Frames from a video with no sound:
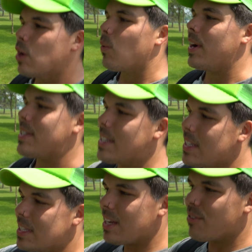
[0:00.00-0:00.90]
Whereas
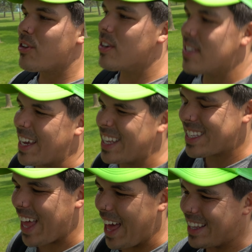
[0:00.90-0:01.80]
this thing feels like
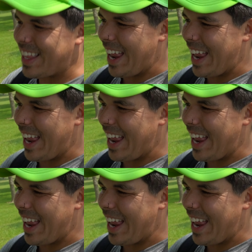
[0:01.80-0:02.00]
it's that